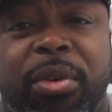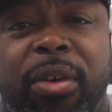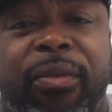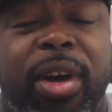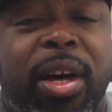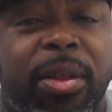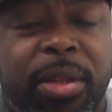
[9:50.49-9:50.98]
When I
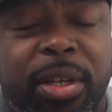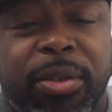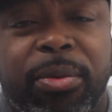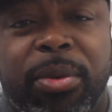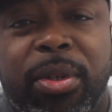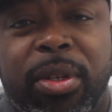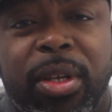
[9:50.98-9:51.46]
found
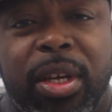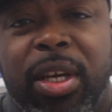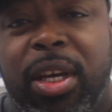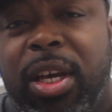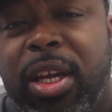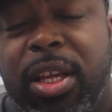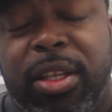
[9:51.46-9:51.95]
this one,
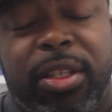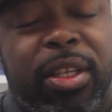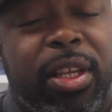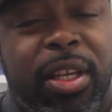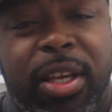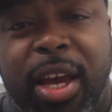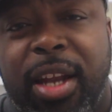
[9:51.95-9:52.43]

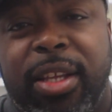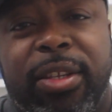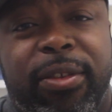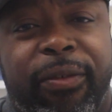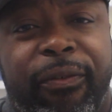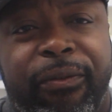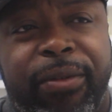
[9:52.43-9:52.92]
it kind of
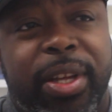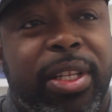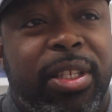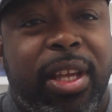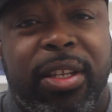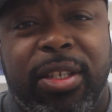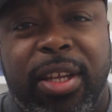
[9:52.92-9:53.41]

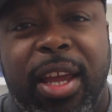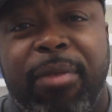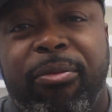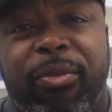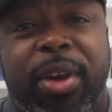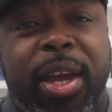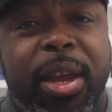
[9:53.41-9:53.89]
fits that
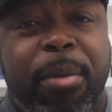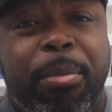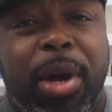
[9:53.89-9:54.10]
same vein,